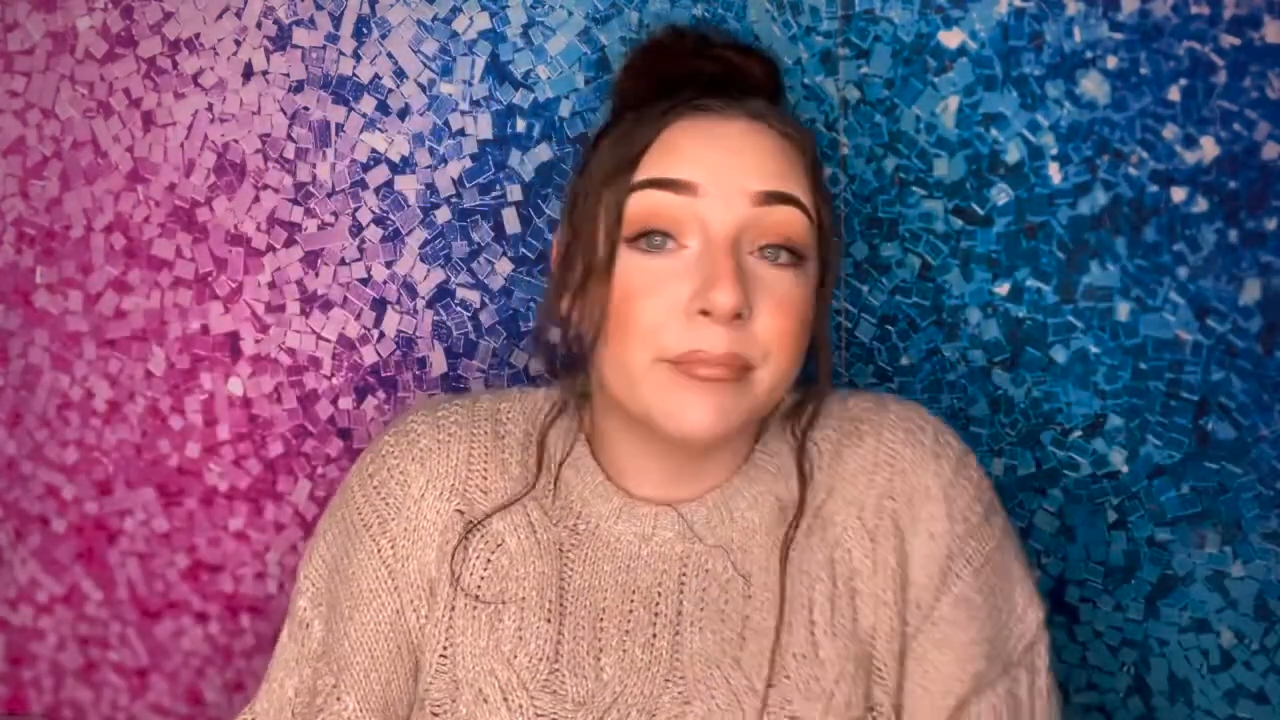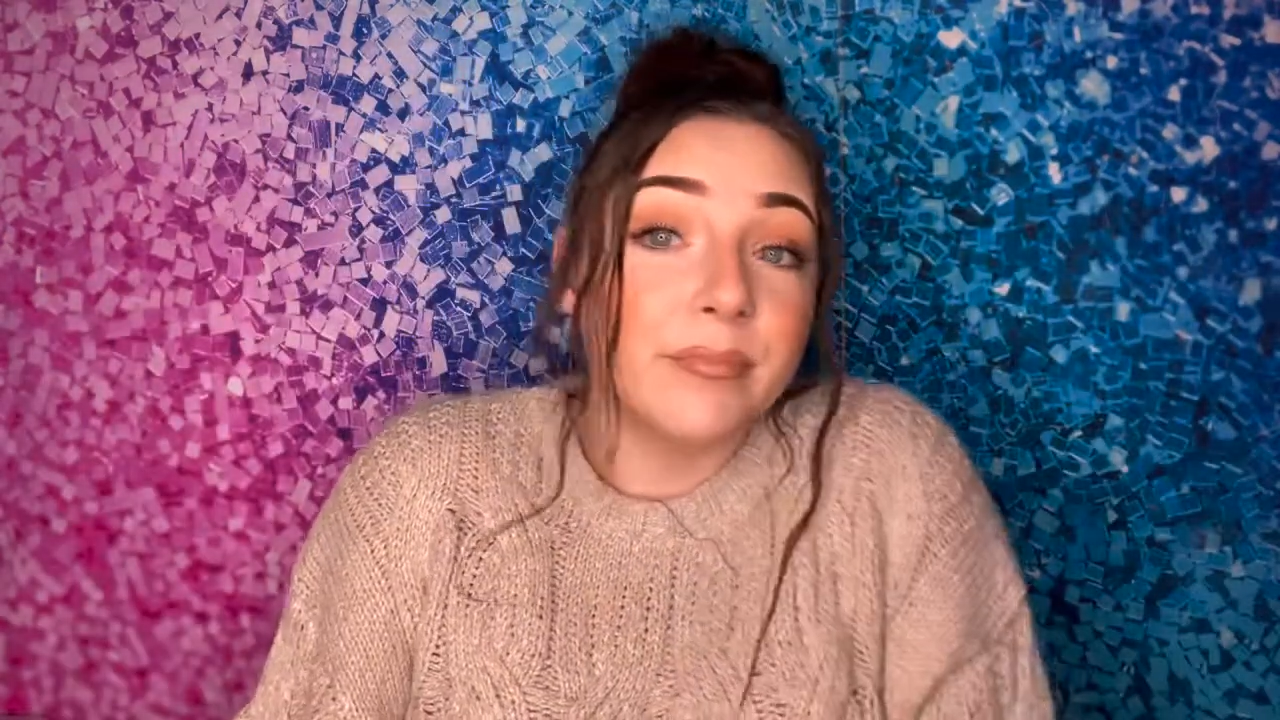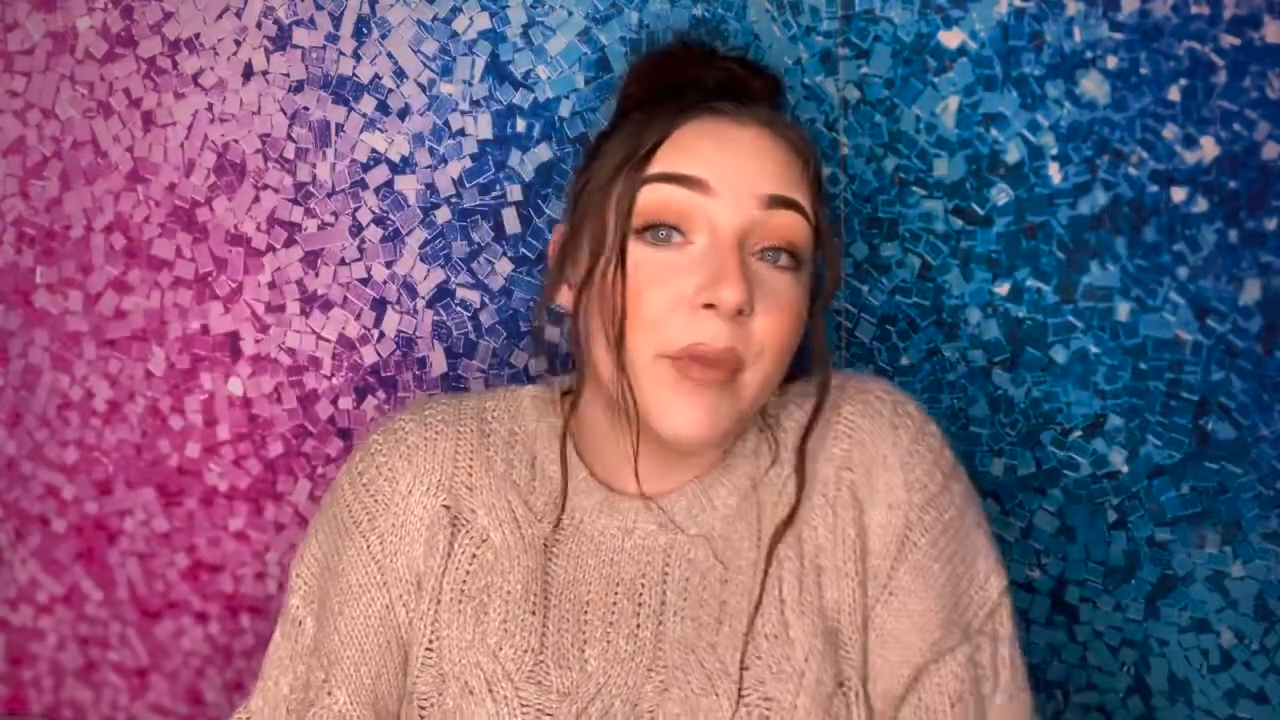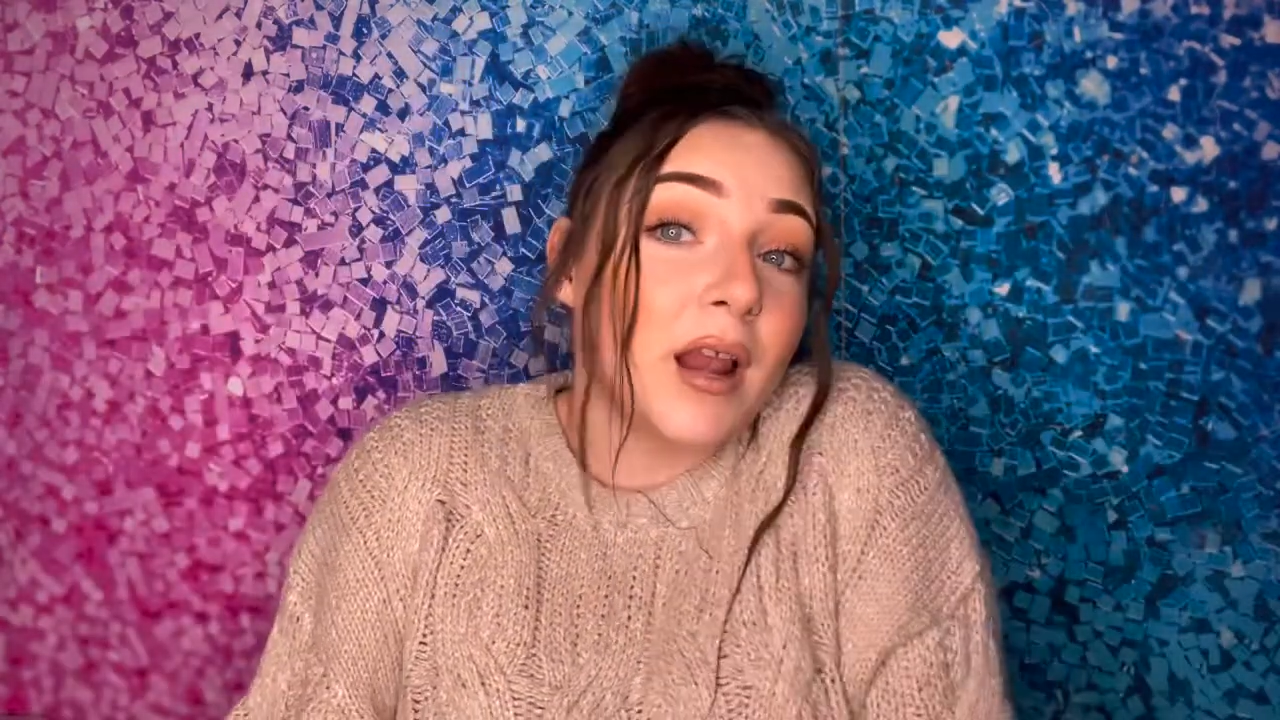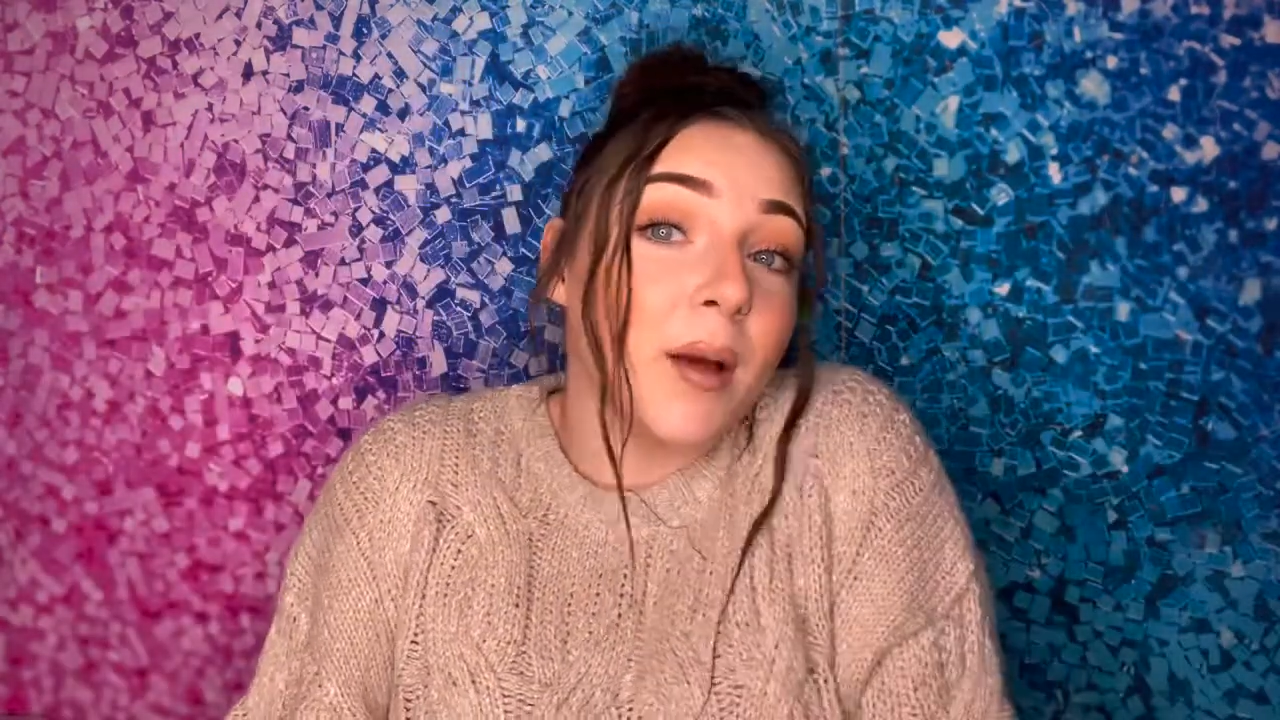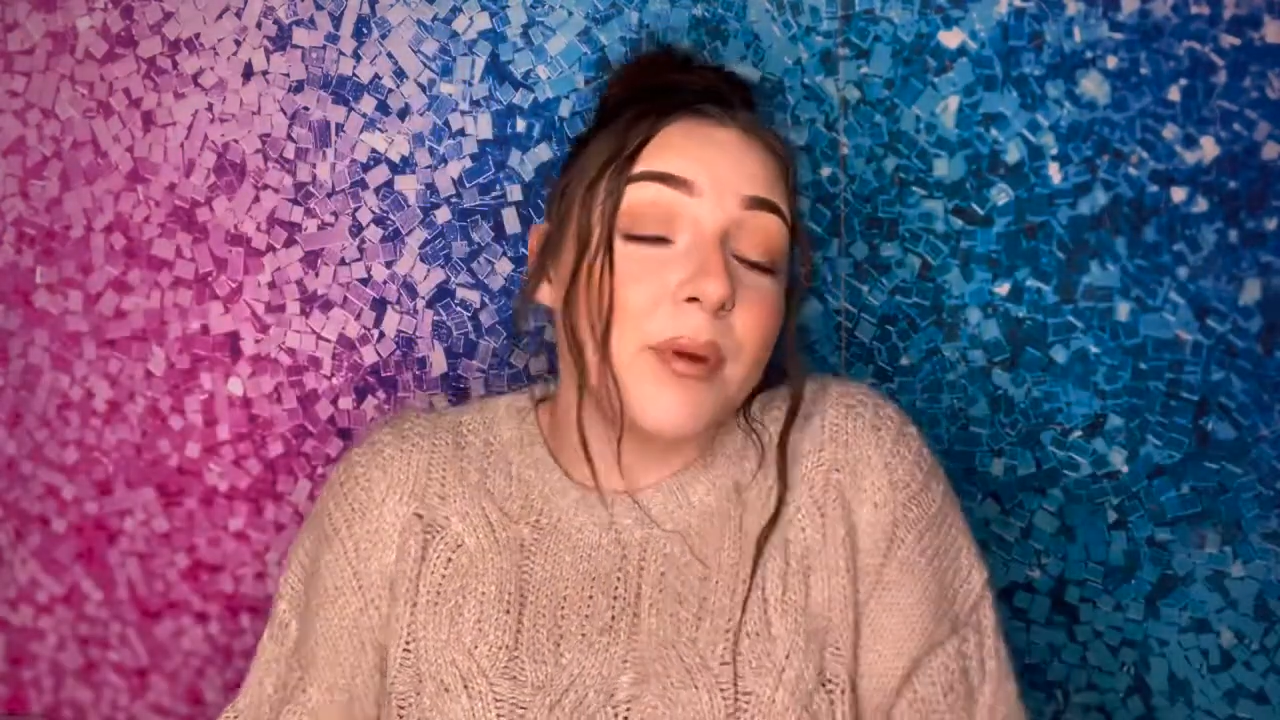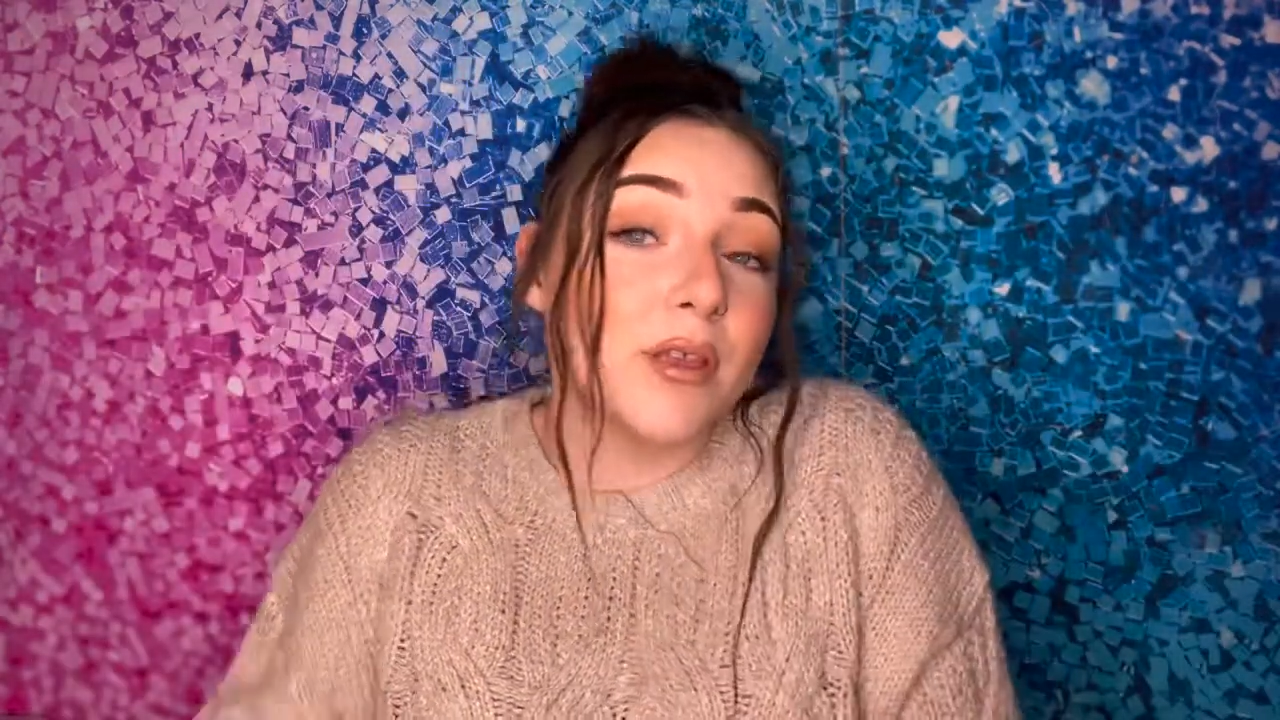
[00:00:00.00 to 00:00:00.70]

Might not be the